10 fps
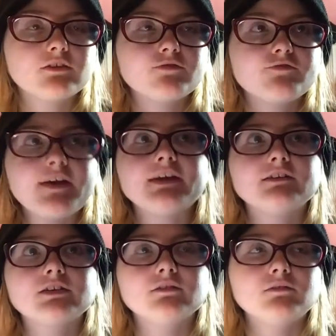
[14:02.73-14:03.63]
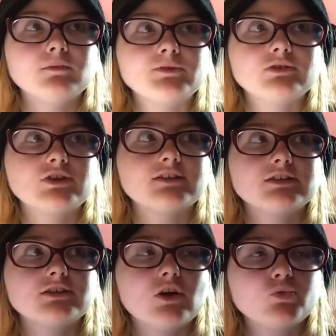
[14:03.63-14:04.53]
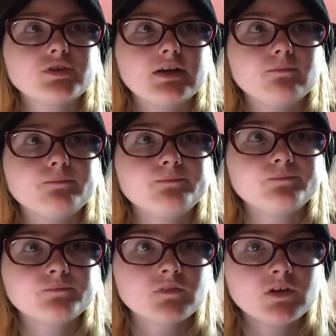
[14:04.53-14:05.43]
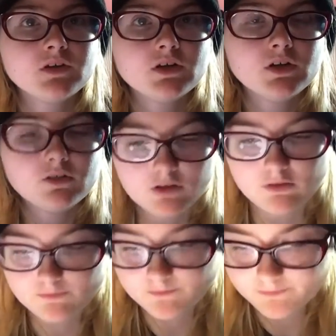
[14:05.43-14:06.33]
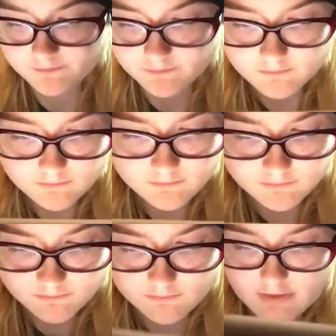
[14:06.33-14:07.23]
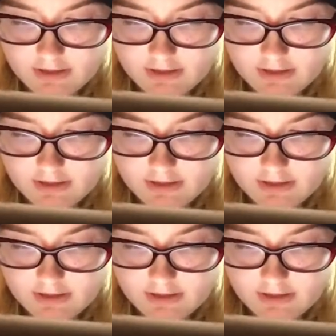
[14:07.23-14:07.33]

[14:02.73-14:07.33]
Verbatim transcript: they're fans, and I'm sure Jesse knows them, you know. But